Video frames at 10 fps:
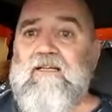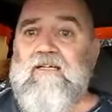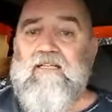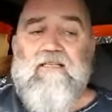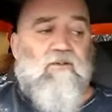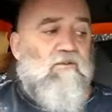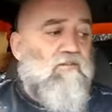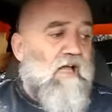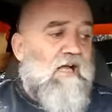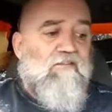And there
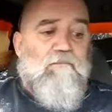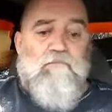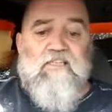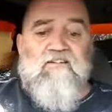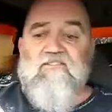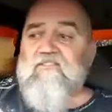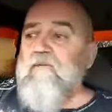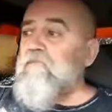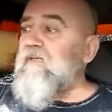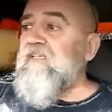was lots of pieces
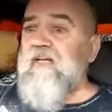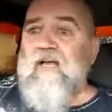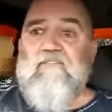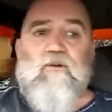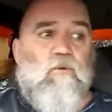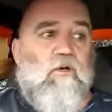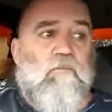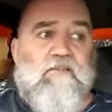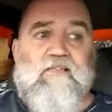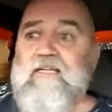of meat
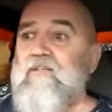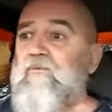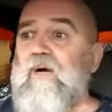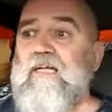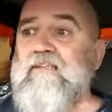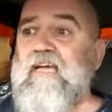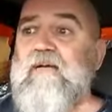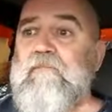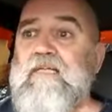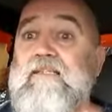everywhere, but they didn't want
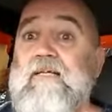that meat.